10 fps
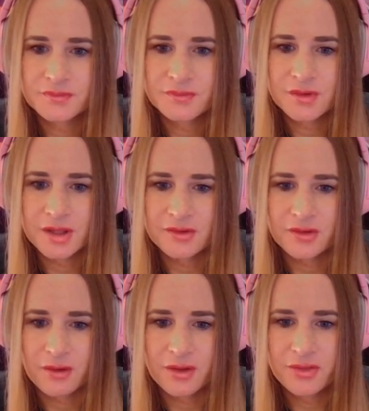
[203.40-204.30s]
Okay, so
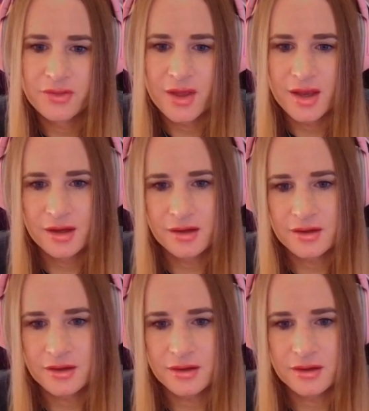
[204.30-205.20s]
I think...
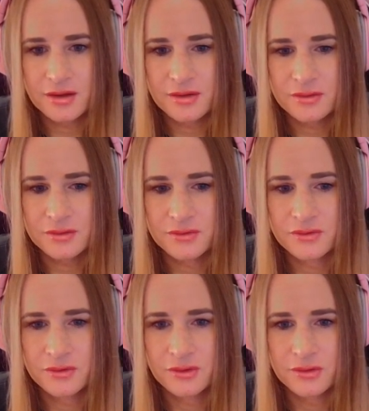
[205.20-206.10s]
Oh,
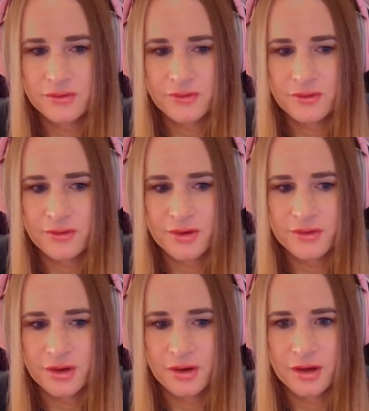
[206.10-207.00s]
$2 for a 3 of a
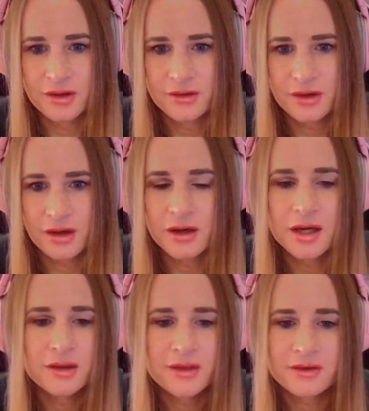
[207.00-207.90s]
kind. I
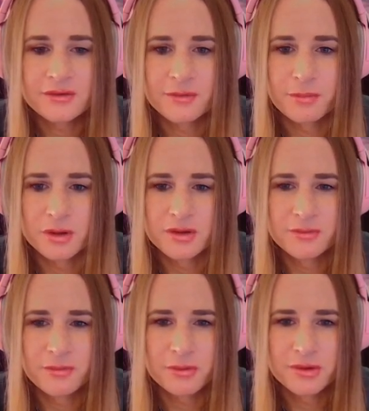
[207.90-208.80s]
reckon the book is
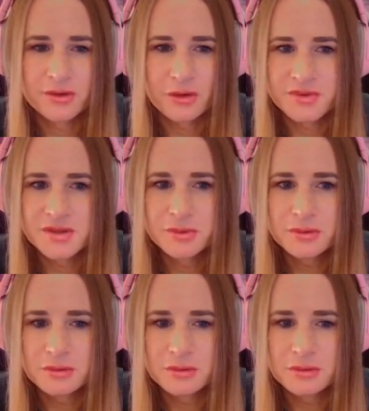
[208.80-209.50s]
probably the top symbol.